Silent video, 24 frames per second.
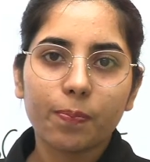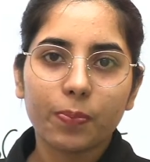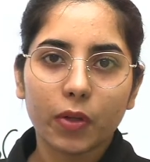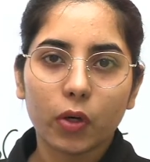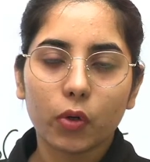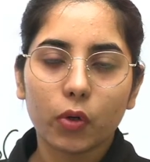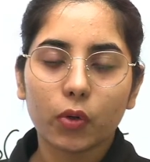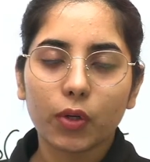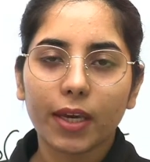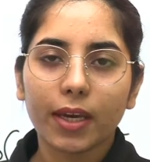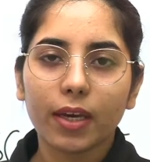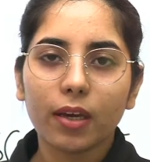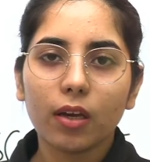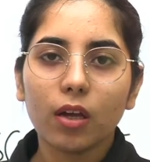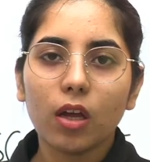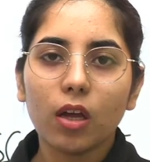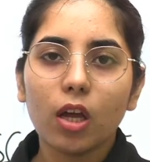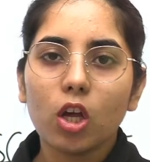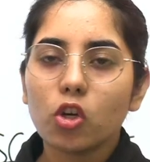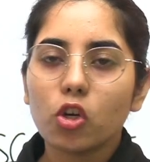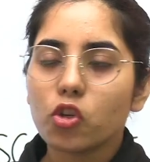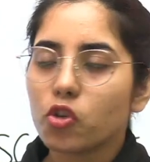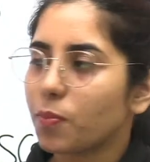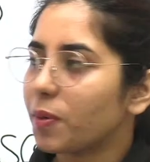Okay.
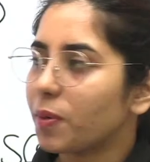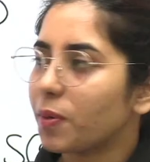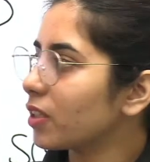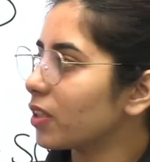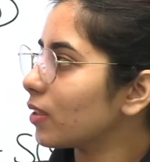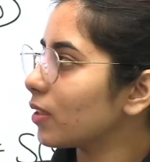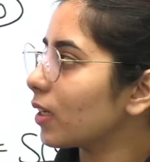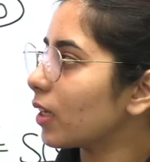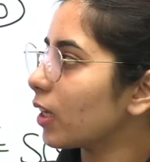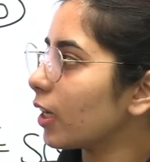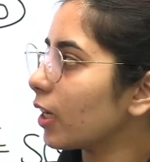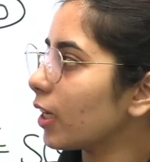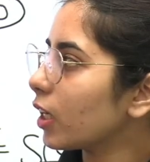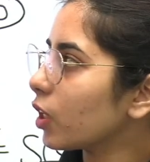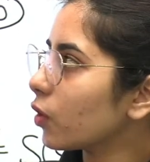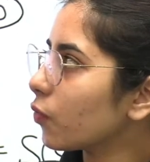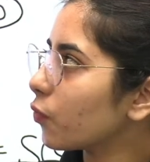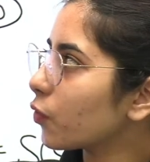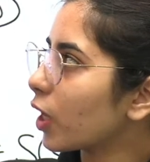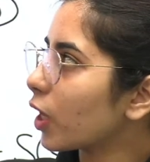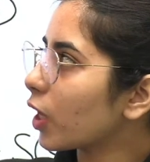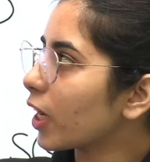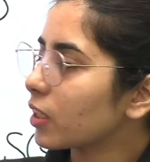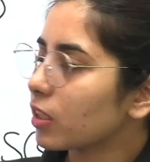So basically, if
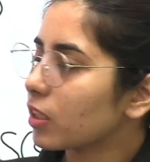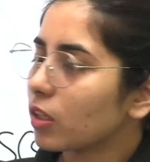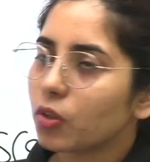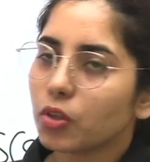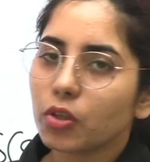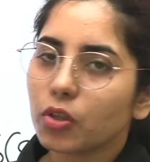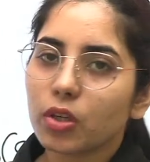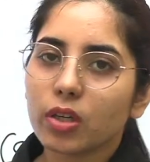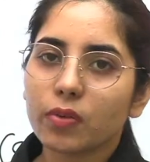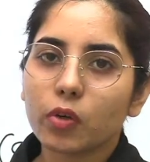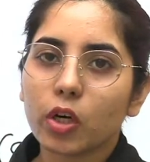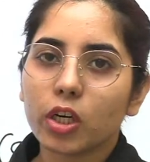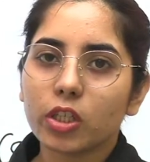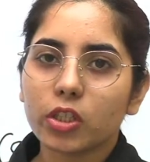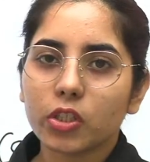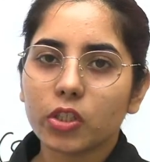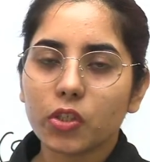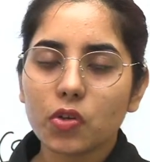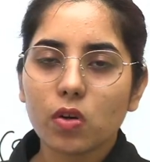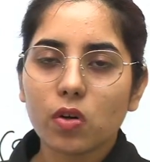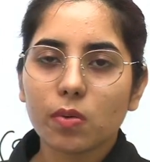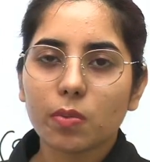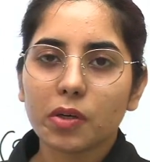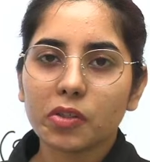right now you have got to
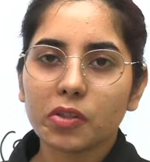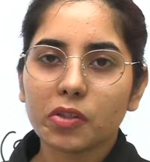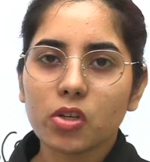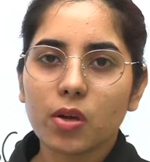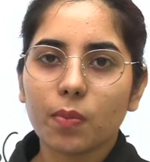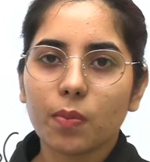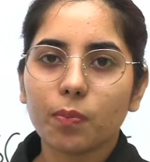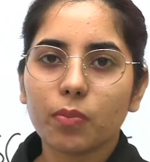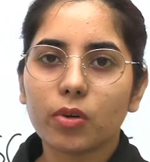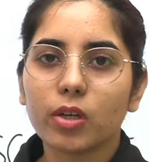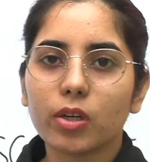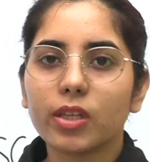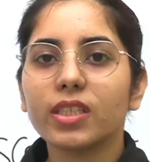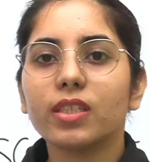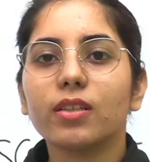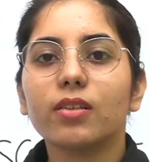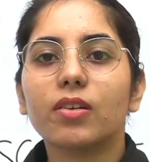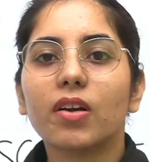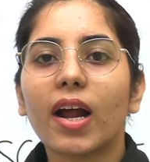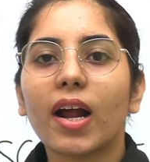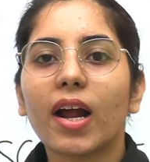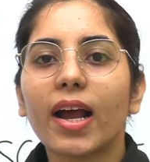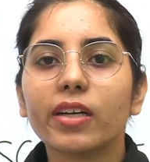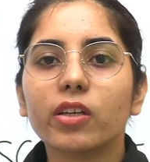know about some point,
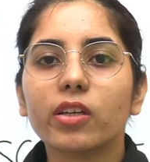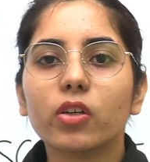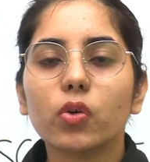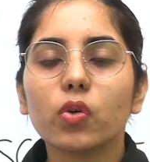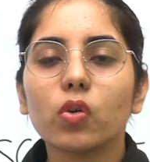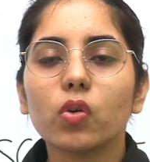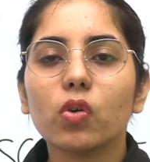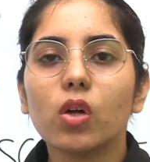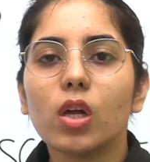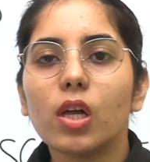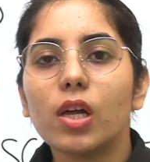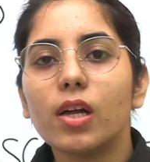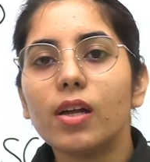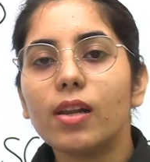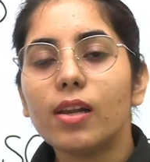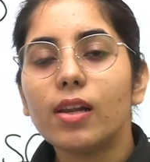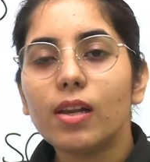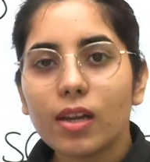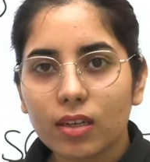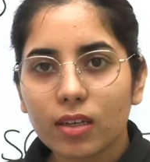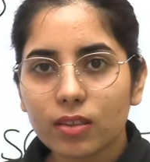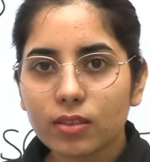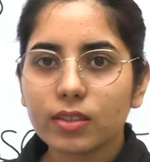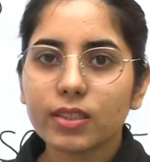try to
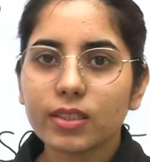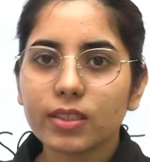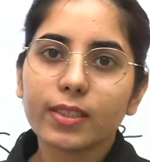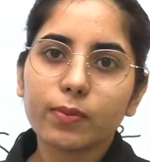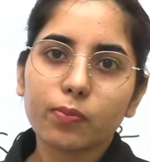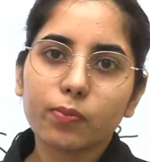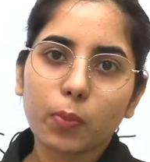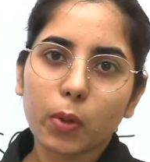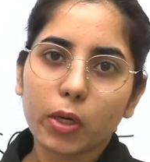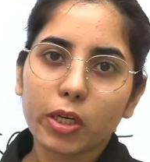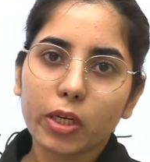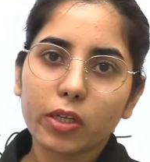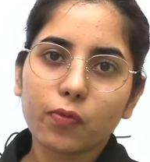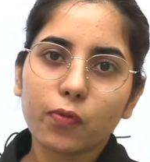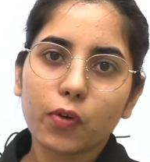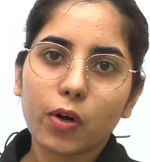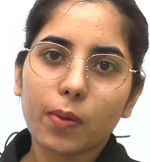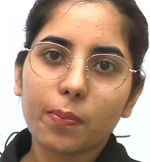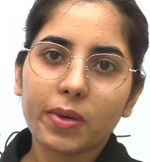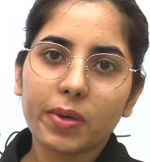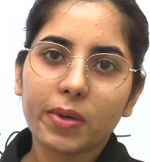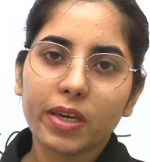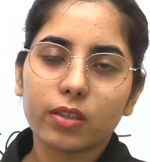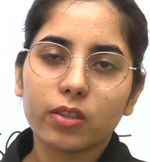learn that point
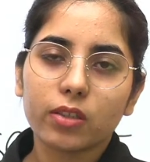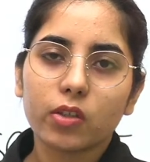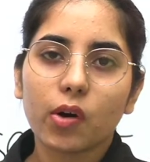from here.